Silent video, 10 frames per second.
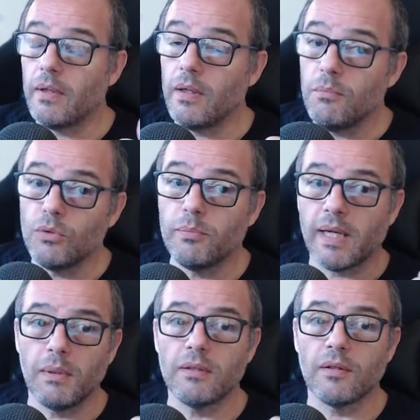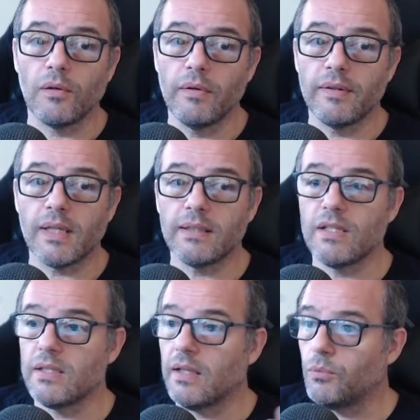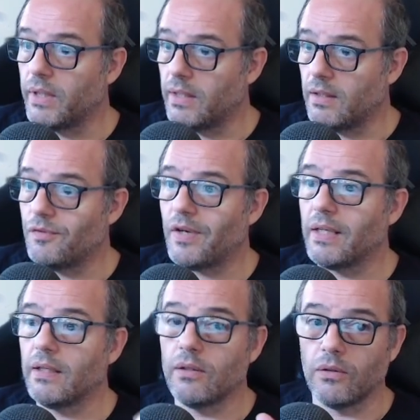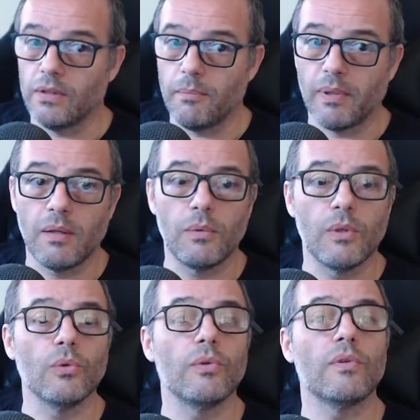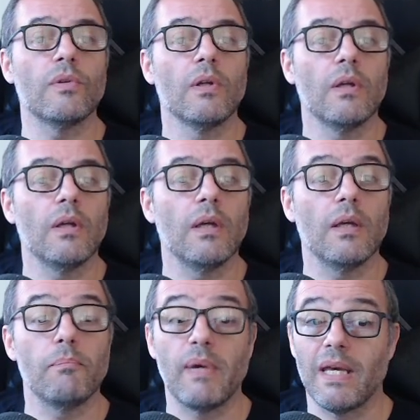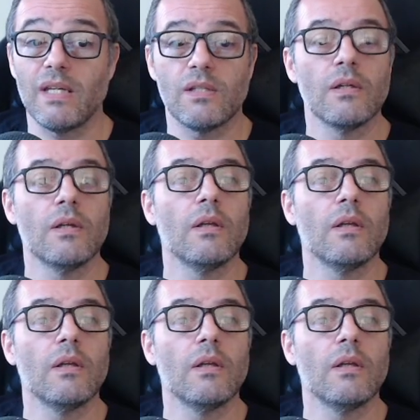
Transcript: input parameters of the strategy that we defined on the previous page.